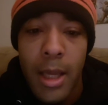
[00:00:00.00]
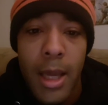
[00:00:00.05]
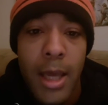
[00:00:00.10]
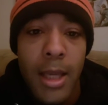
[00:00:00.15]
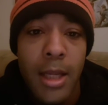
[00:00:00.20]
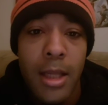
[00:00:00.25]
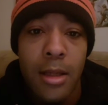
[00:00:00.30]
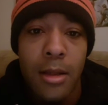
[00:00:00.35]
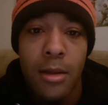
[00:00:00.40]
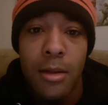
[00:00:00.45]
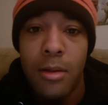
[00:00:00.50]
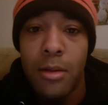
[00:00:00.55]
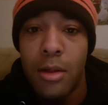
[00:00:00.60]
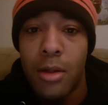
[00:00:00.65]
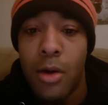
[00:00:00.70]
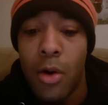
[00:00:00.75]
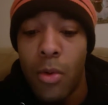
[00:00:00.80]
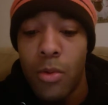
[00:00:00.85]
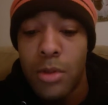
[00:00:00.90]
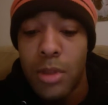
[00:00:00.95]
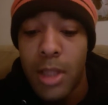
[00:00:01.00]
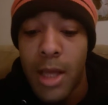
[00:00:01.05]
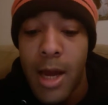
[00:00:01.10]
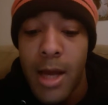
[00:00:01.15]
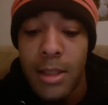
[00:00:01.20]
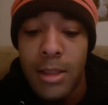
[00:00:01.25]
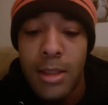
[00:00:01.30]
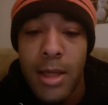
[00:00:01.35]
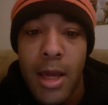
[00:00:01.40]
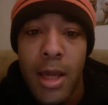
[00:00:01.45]
And in the Colts'
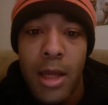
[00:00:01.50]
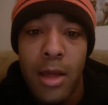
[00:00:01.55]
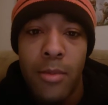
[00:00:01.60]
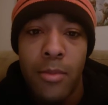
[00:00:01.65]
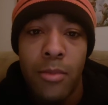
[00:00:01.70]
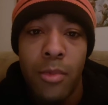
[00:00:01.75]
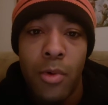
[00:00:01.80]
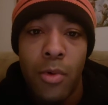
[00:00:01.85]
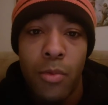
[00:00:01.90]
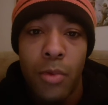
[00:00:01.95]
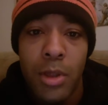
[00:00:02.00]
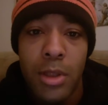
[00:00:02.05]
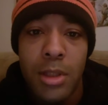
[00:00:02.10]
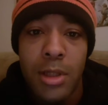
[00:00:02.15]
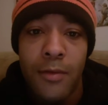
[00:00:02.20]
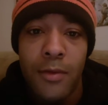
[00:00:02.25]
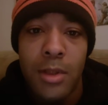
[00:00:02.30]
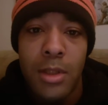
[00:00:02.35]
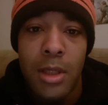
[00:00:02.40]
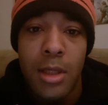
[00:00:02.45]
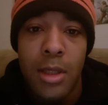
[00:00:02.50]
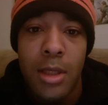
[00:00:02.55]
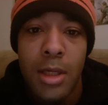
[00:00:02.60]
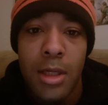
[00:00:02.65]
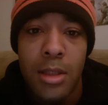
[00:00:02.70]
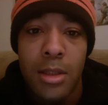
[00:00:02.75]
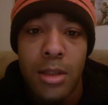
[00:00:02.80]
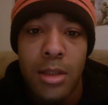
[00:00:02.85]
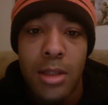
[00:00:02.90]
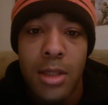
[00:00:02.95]
last game, week 17
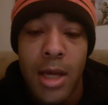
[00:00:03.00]
against